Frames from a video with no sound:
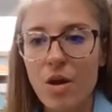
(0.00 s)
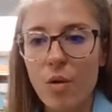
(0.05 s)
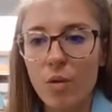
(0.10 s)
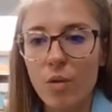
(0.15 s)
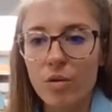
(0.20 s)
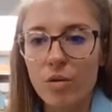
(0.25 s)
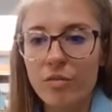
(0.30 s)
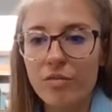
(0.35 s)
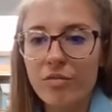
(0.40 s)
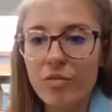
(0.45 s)

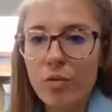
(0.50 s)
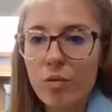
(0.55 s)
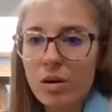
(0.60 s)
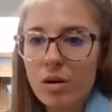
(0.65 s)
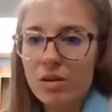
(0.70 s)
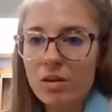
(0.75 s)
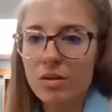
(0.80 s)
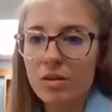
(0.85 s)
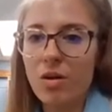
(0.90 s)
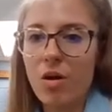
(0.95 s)
or
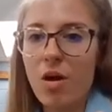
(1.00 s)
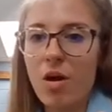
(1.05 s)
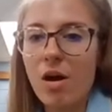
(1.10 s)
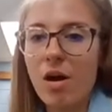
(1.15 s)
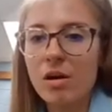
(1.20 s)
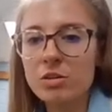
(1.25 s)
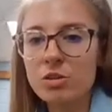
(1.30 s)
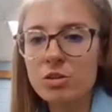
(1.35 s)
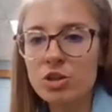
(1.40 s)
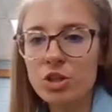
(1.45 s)
four
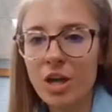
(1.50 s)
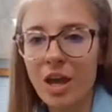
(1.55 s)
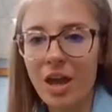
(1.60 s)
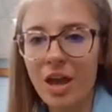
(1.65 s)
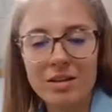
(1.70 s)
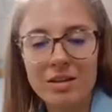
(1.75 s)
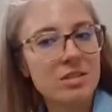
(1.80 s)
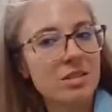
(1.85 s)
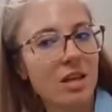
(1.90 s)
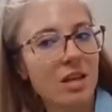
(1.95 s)
long
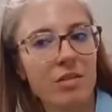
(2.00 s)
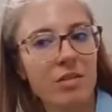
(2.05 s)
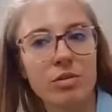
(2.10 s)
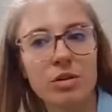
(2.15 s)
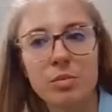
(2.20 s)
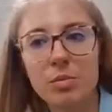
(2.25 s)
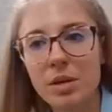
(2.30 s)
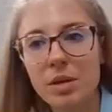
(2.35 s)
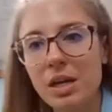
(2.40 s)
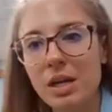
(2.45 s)
chains of
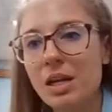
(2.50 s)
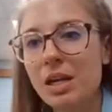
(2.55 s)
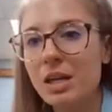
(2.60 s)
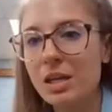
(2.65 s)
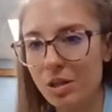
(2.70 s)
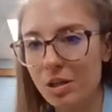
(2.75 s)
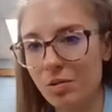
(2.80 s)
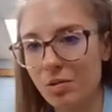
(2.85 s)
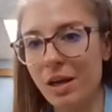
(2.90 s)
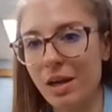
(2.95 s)
repeating
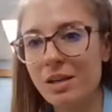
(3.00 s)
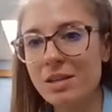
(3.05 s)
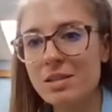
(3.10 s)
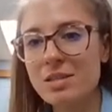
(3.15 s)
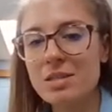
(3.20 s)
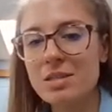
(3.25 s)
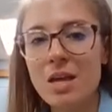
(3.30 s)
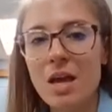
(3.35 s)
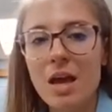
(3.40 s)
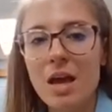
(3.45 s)

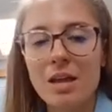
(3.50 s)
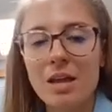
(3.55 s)
units